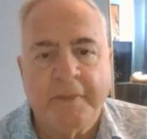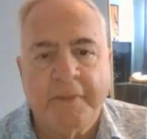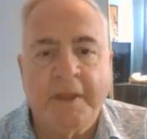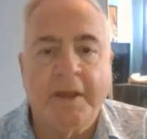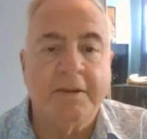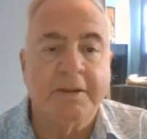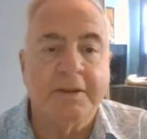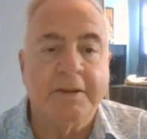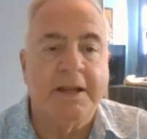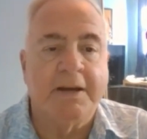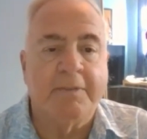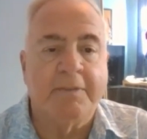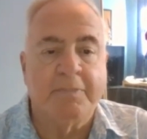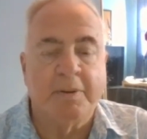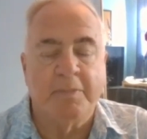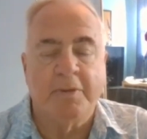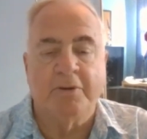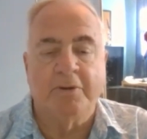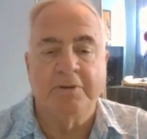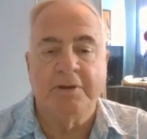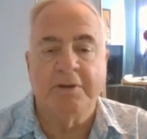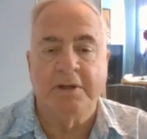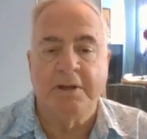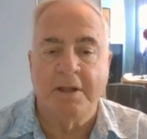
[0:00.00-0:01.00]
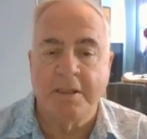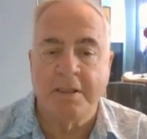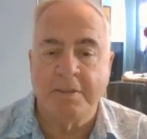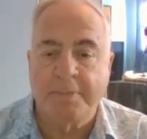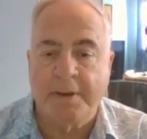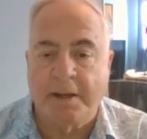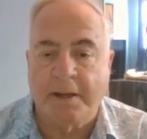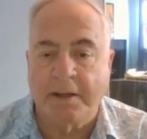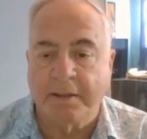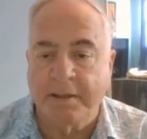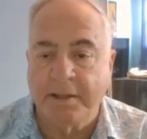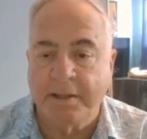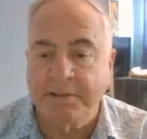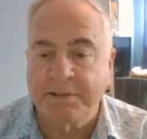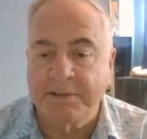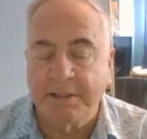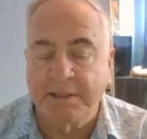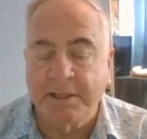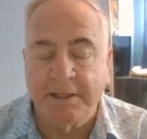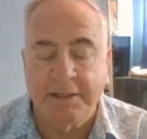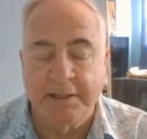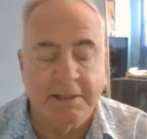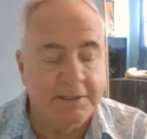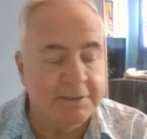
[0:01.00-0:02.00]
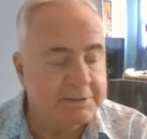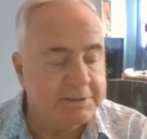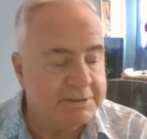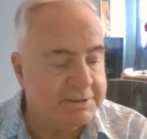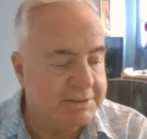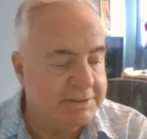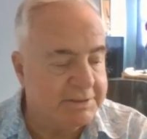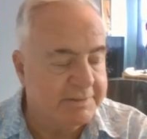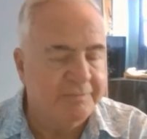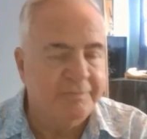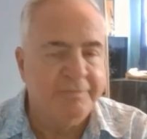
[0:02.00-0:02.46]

Now, yeah, promoting another podcast, isn't that nice?